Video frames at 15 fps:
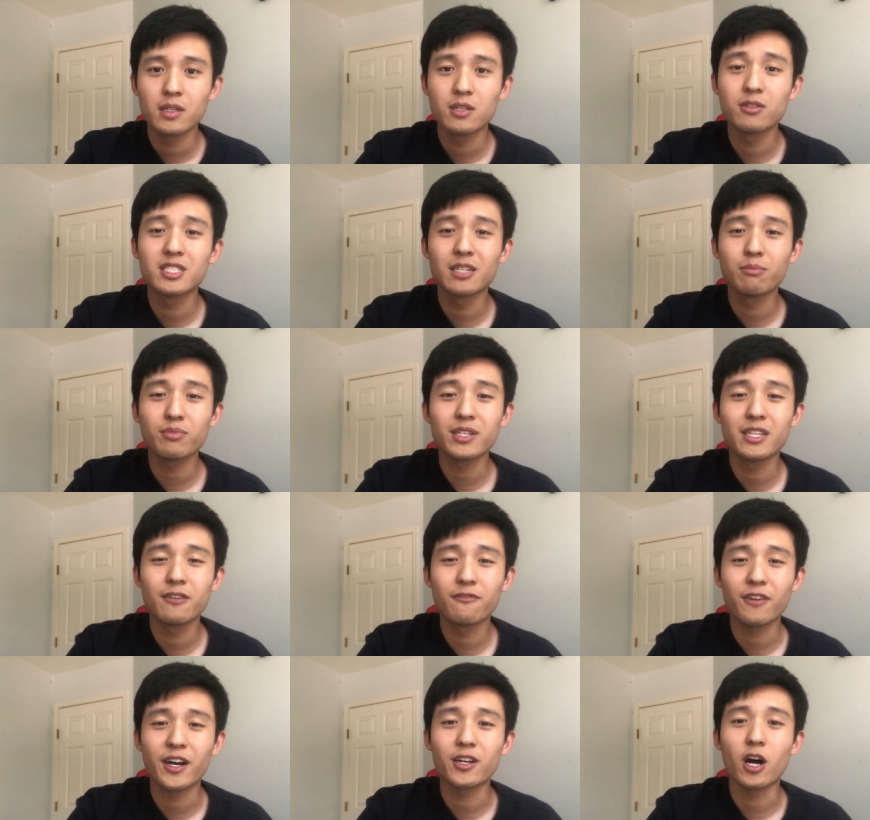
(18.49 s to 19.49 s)
To simply
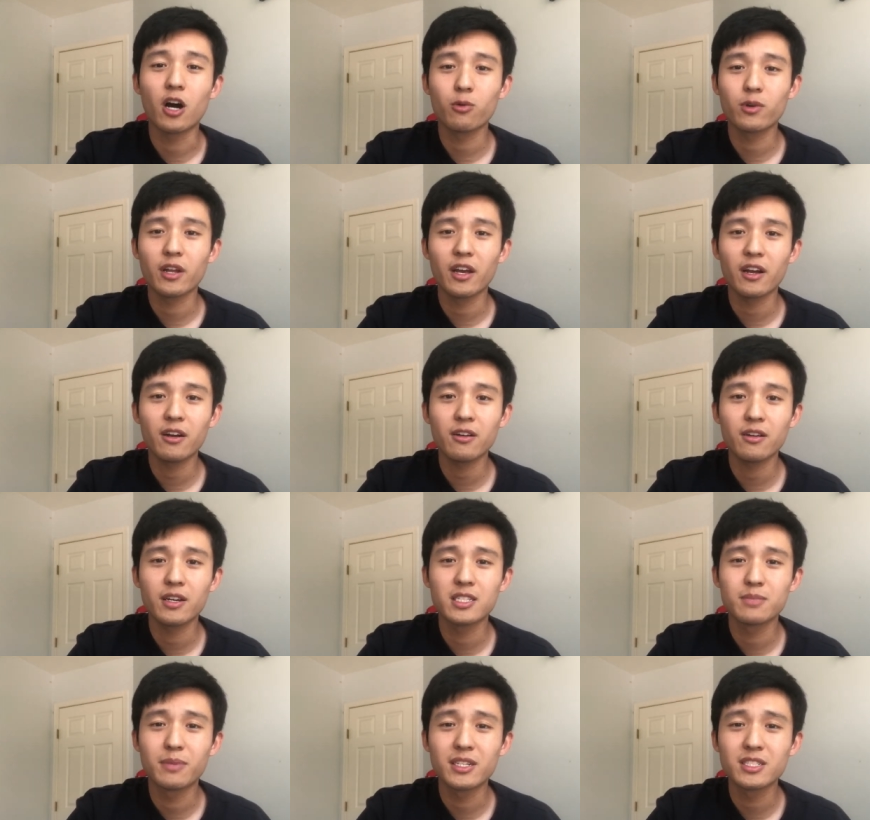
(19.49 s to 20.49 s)
define awkward hair,
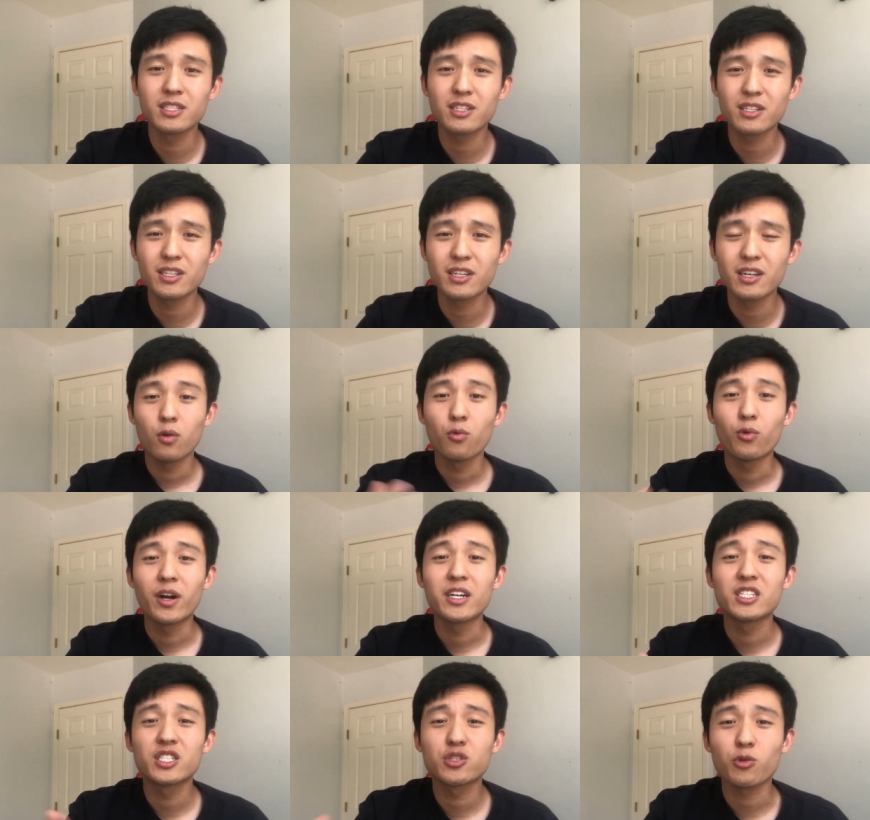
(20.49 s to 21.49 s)
it's basically where
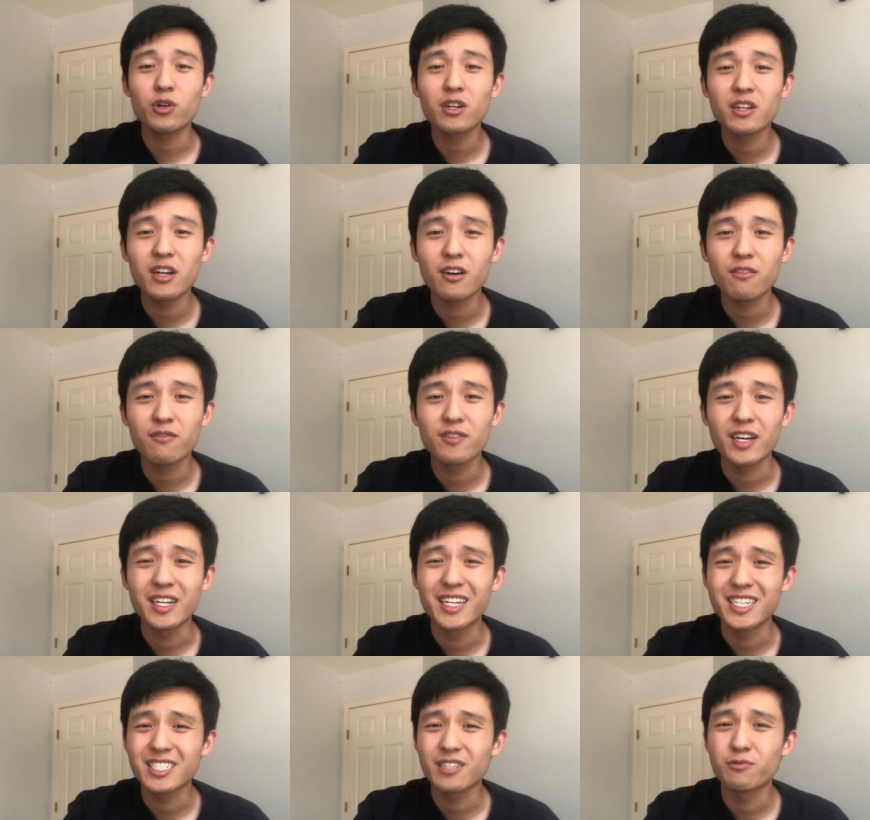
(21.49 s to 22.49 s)
it's short enough that it
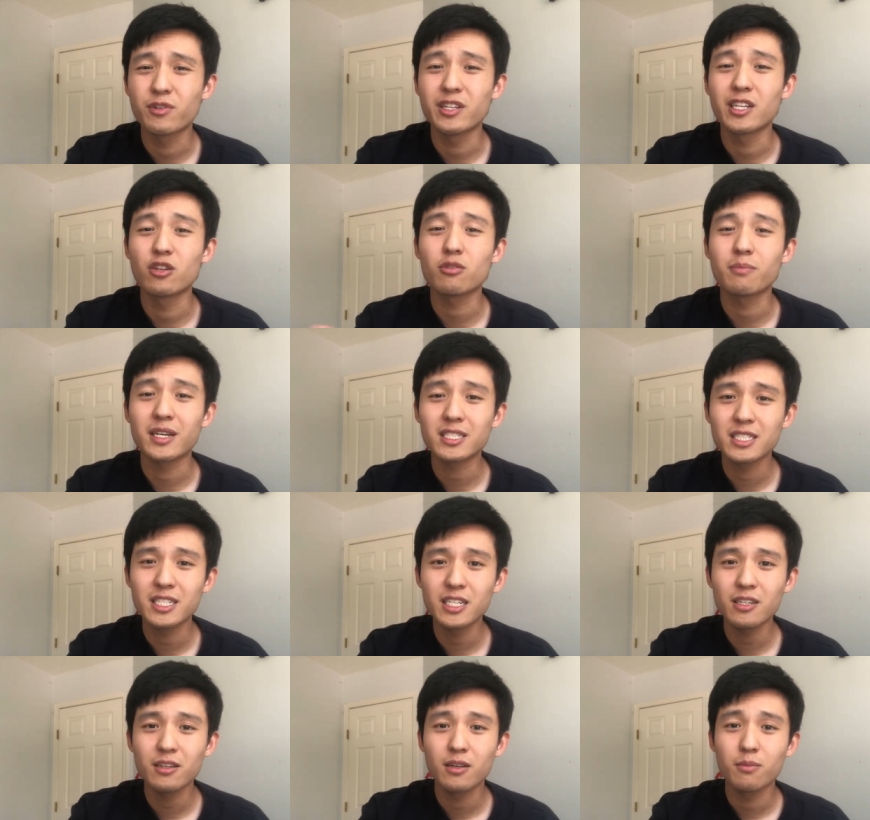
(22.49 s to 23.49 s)
doesn't really look
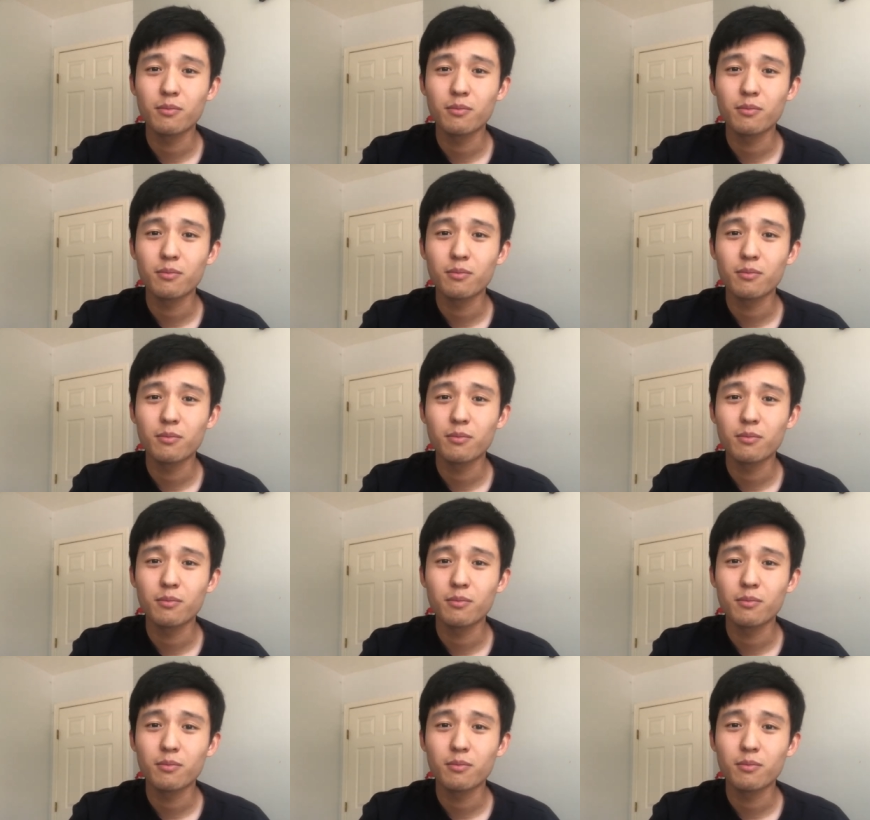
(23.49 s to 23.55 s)
messy,